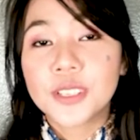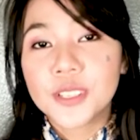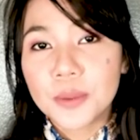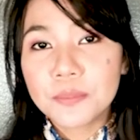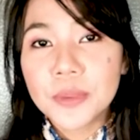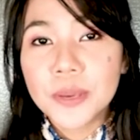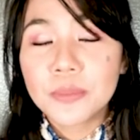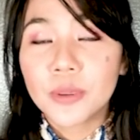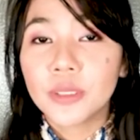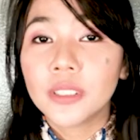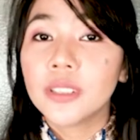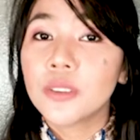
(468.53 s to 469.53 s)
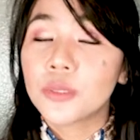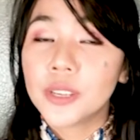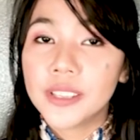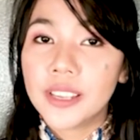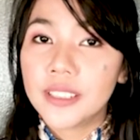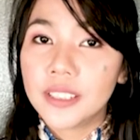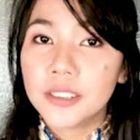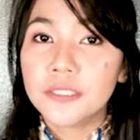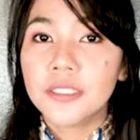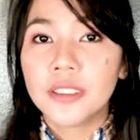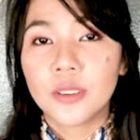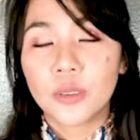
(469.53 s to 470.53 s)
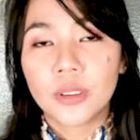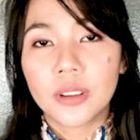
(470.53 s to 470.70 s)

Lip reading: For some people, where they live